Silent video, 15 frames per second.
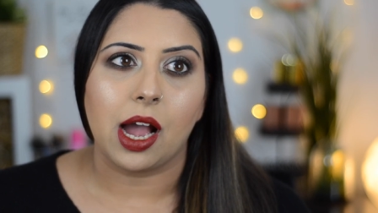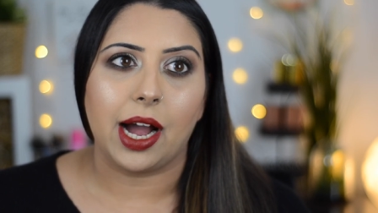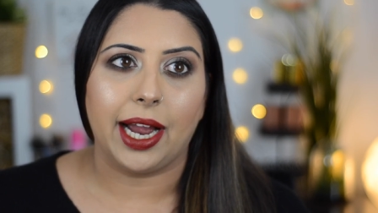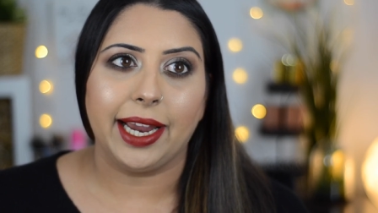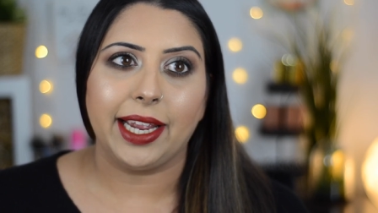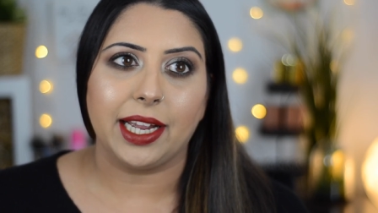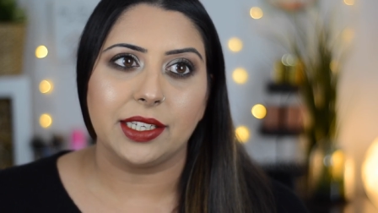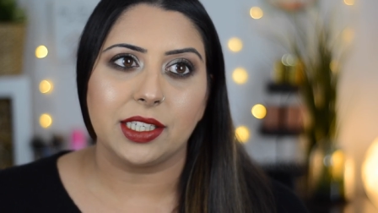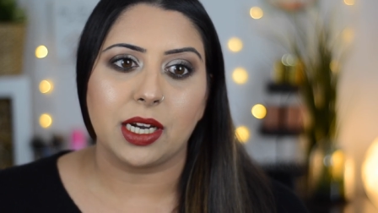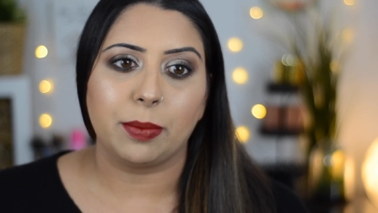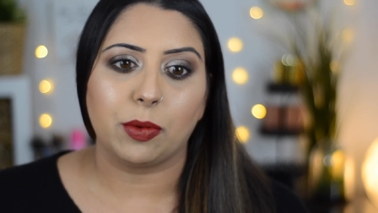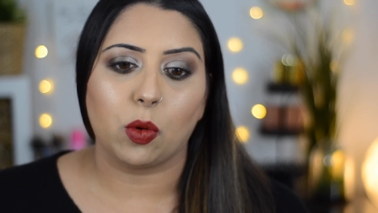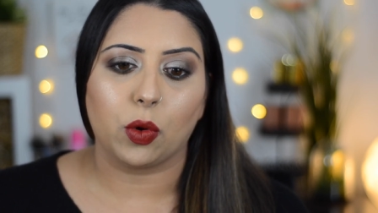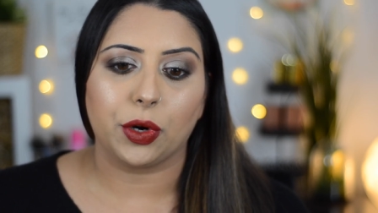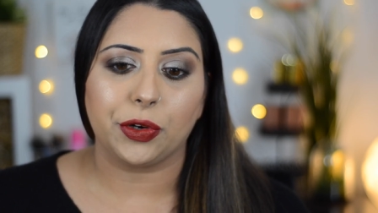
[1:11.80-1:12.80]
I ended up
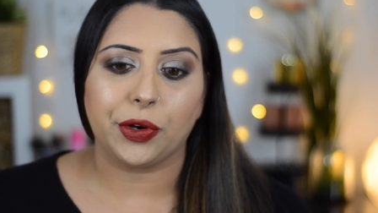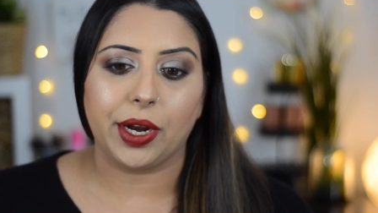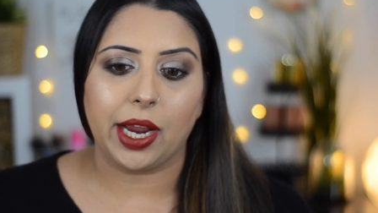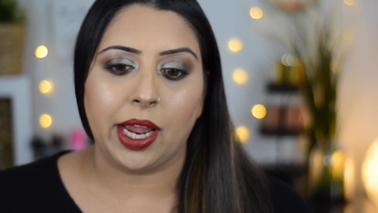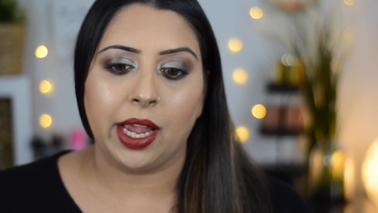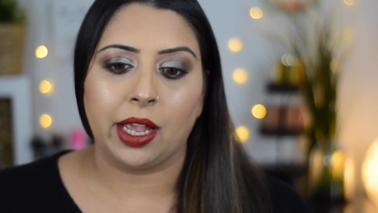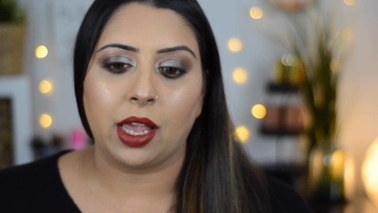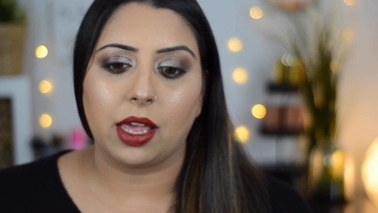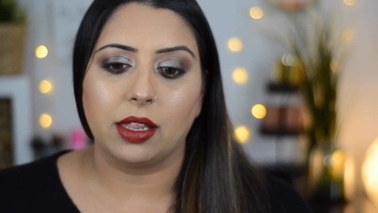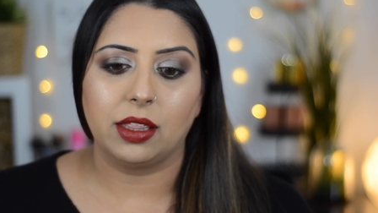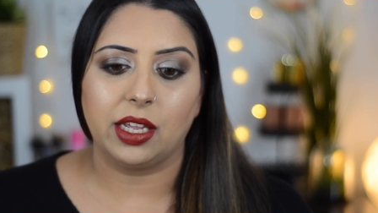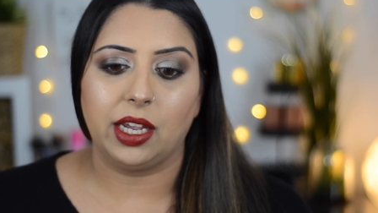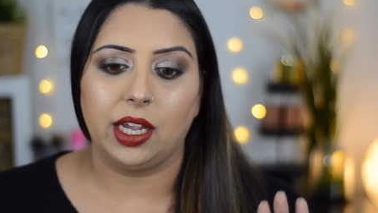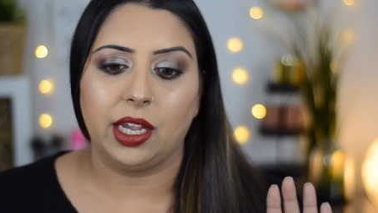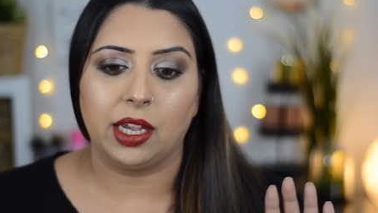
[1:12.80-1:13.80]
ordering
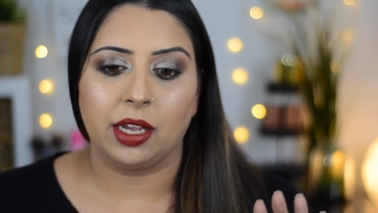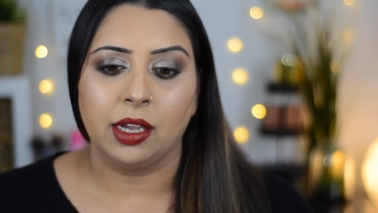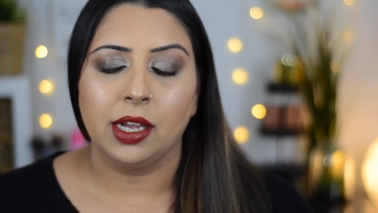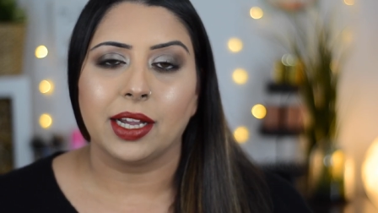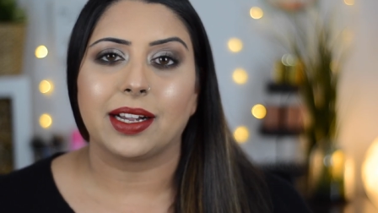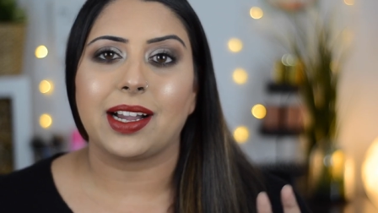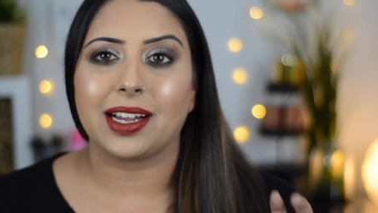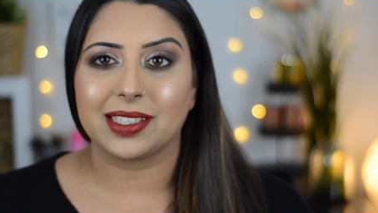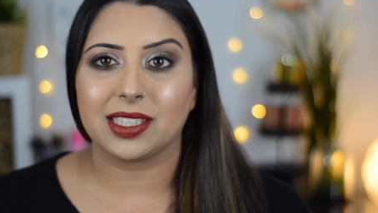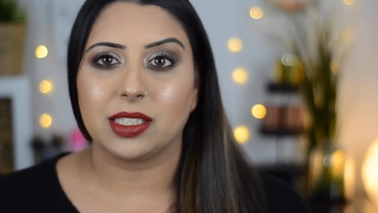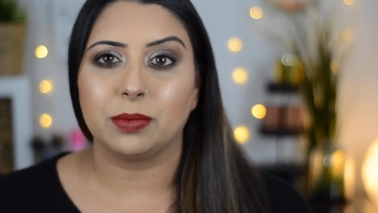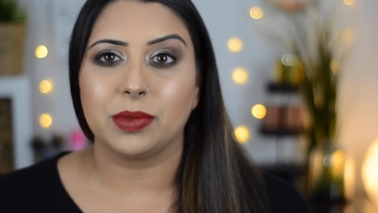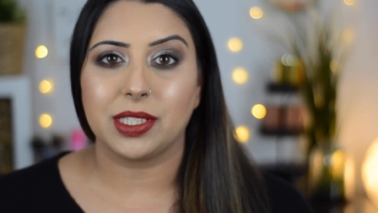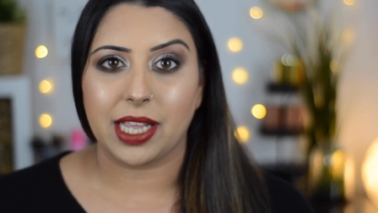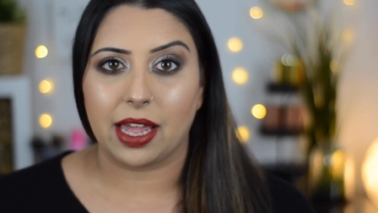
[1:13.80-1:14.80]
the
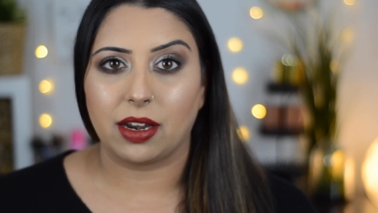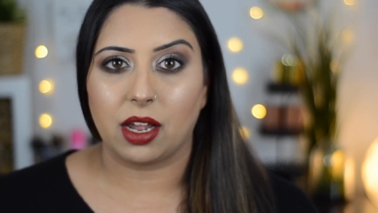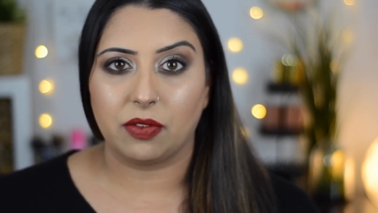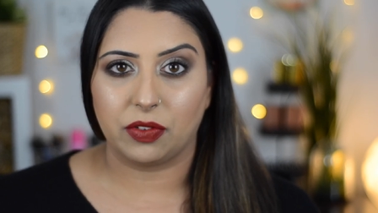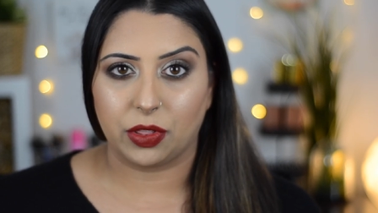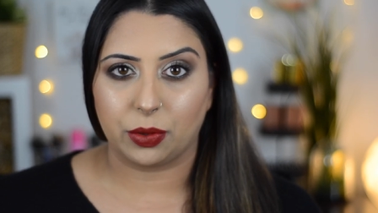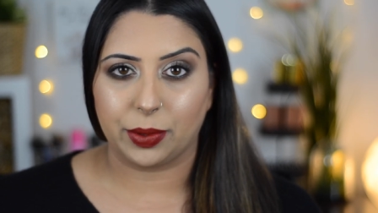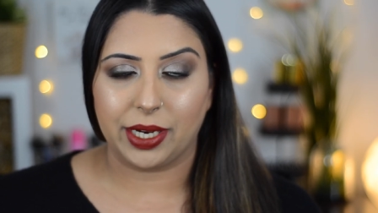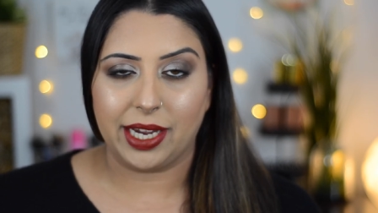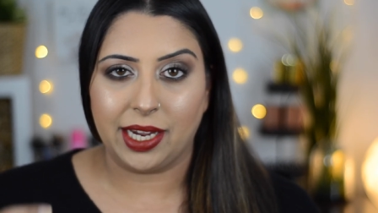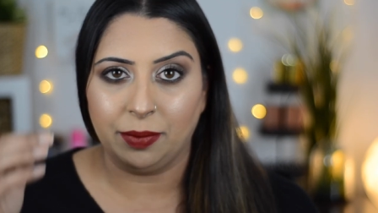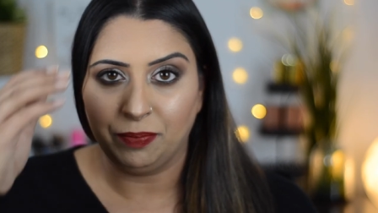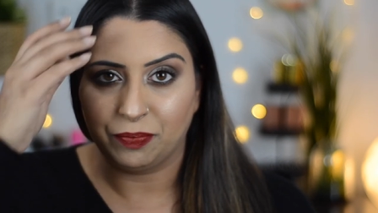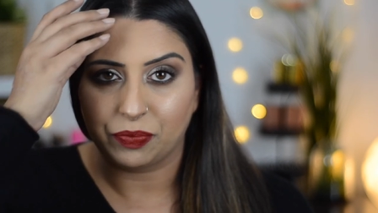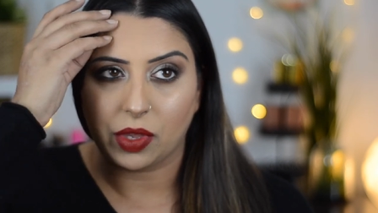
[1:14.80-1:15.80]
custom set of
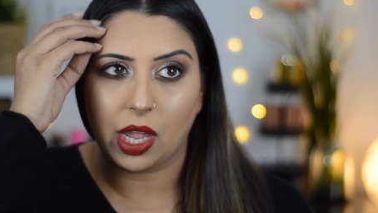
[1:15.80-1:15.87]
3.